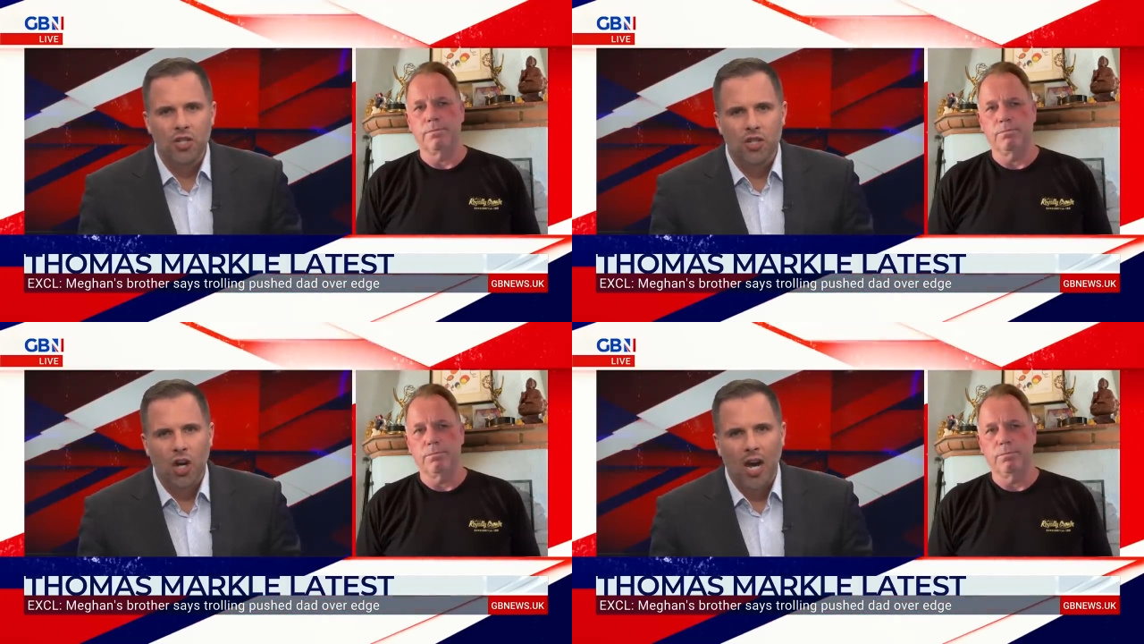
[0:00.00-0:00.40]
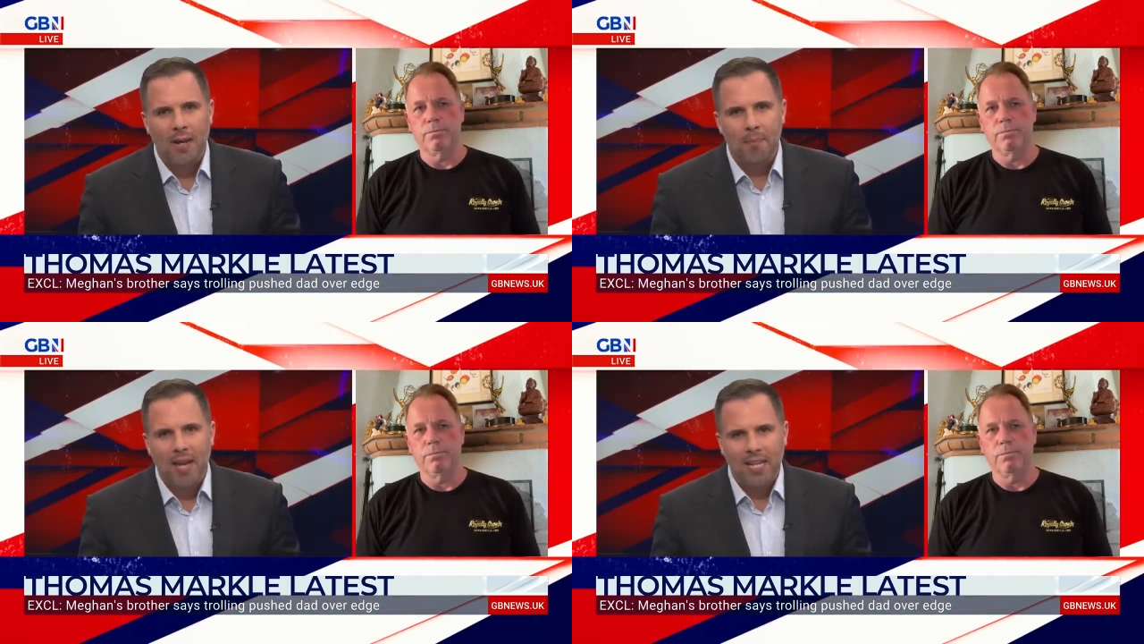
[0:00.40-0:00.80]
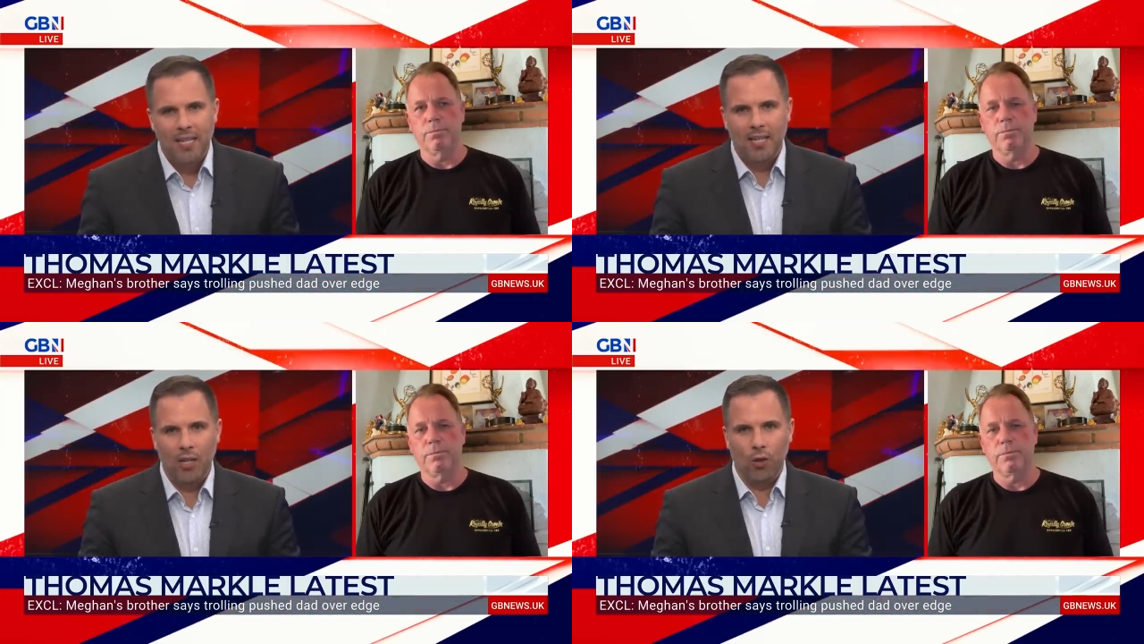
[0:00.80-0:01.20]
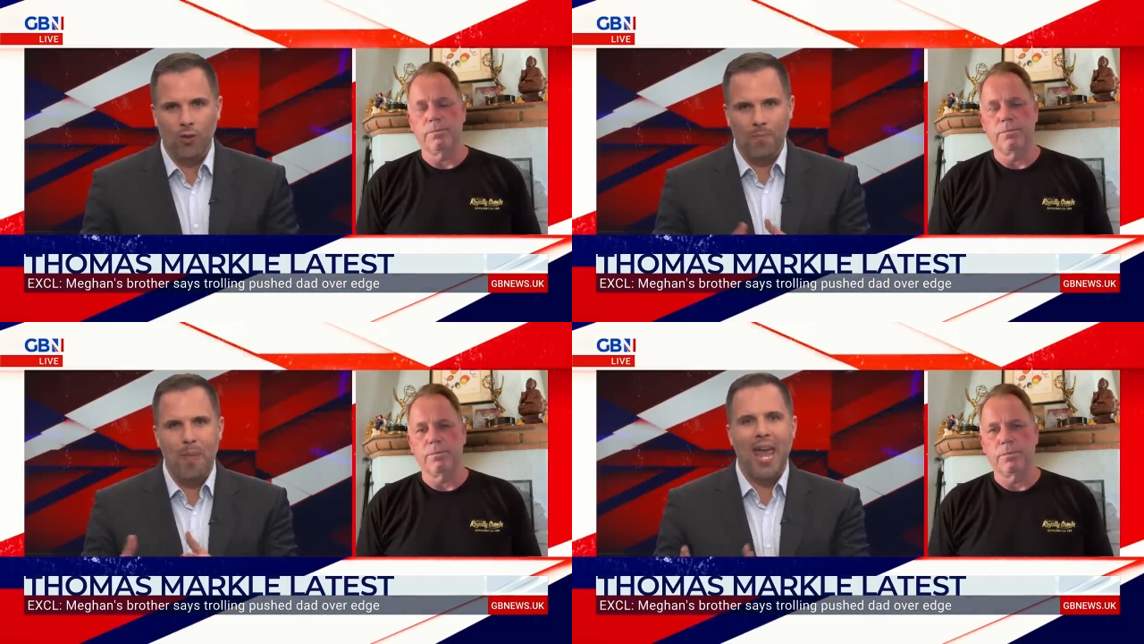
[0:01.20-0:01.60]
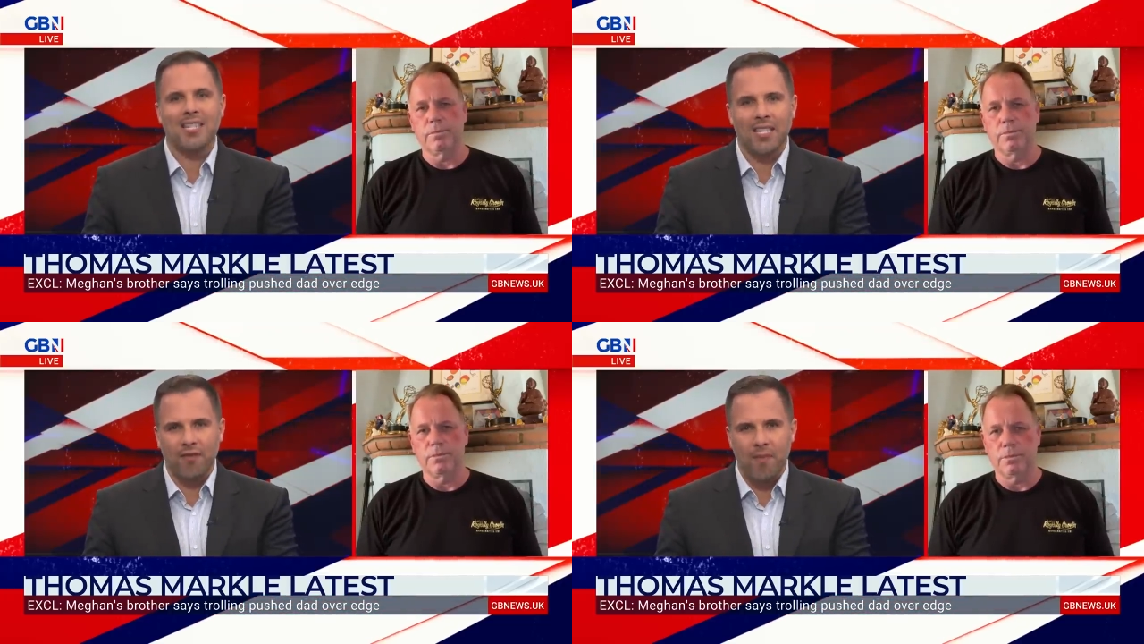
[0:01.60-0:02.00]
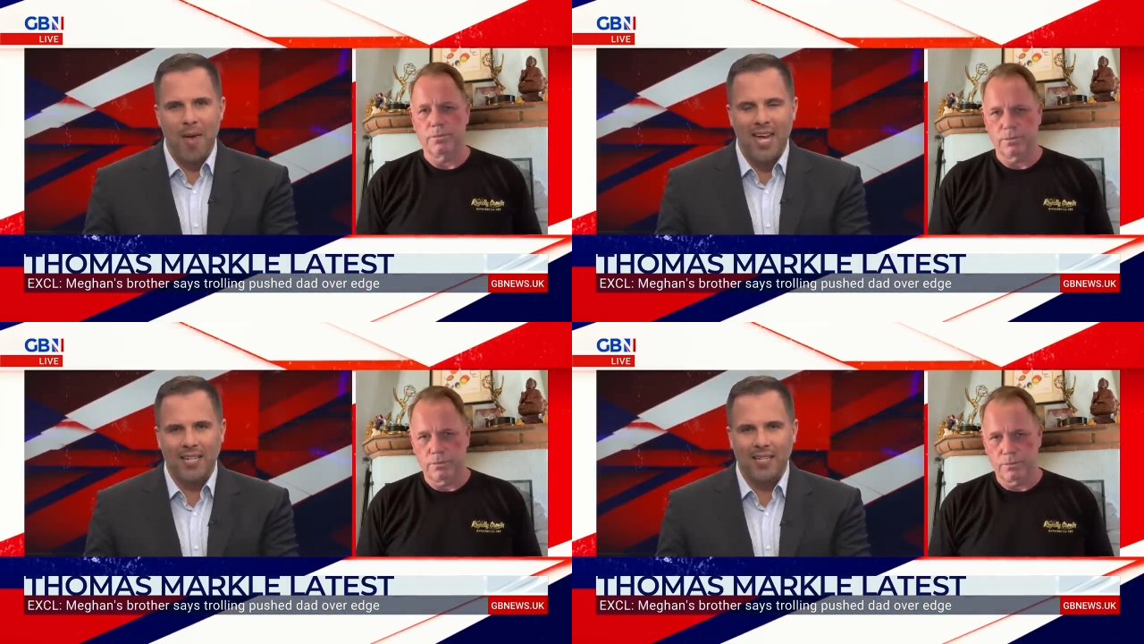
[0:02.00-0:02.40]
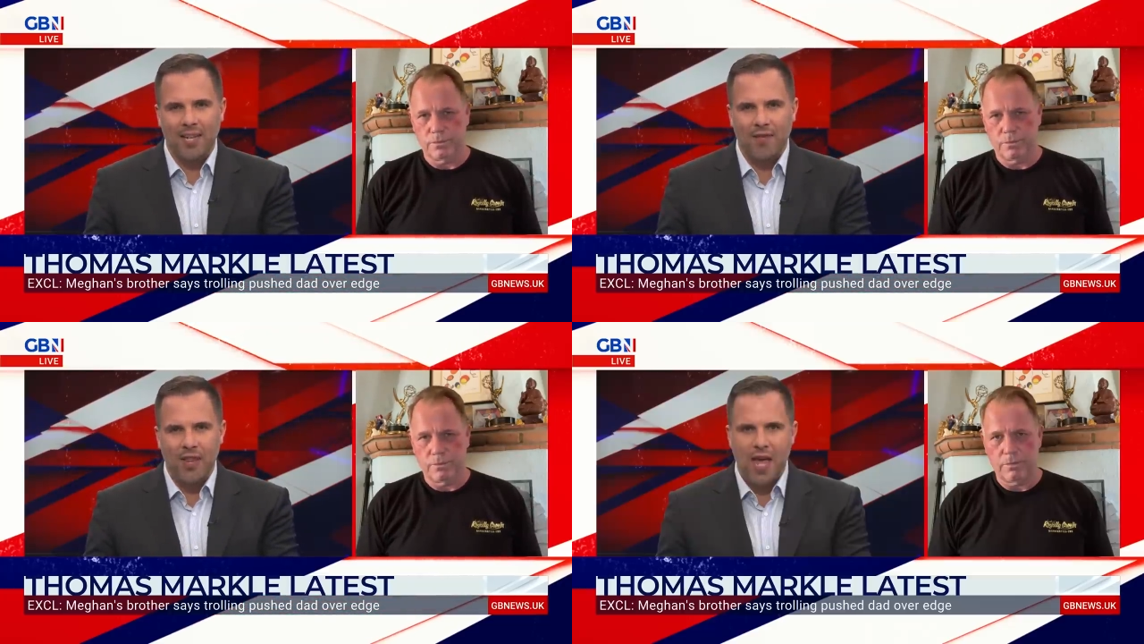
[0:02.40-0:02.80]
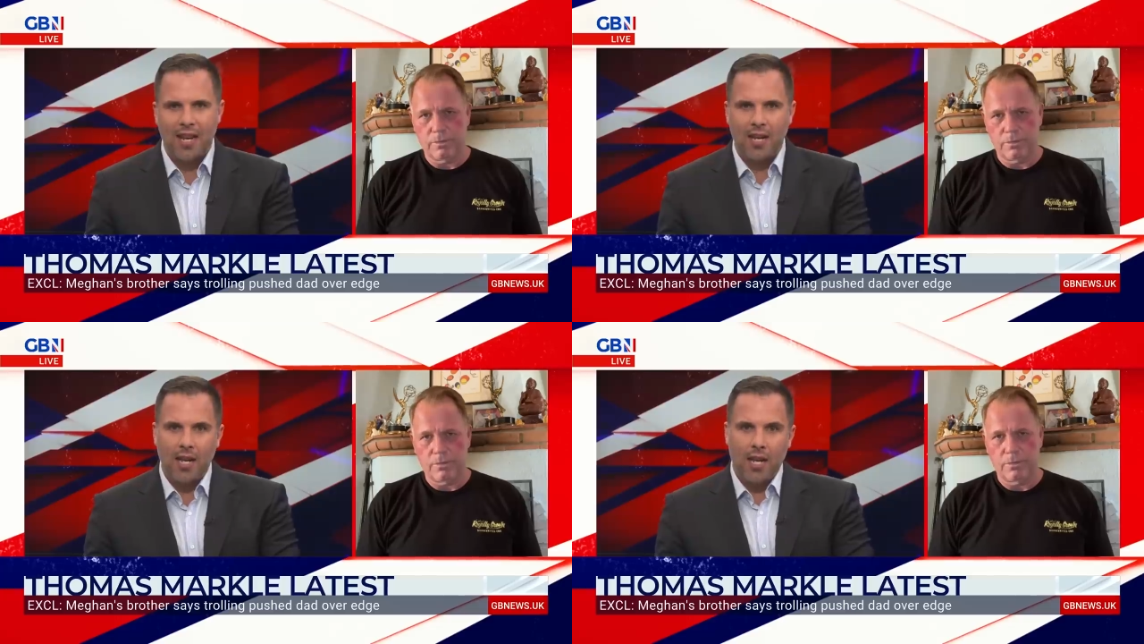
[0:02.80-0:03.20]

Speaker 1: to try and make it look better for Meghan, given that